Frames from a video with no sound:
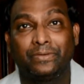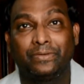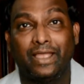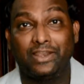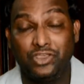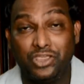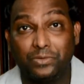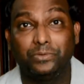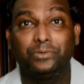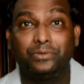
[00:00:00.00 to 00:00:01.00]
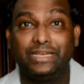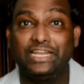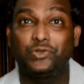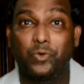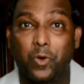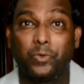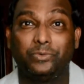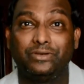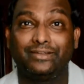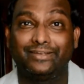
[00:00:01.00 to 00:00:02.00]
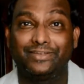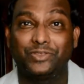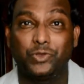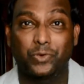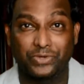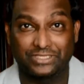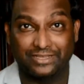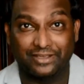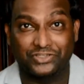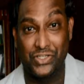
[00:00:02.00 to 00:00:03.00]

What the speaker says: And you need to own your research.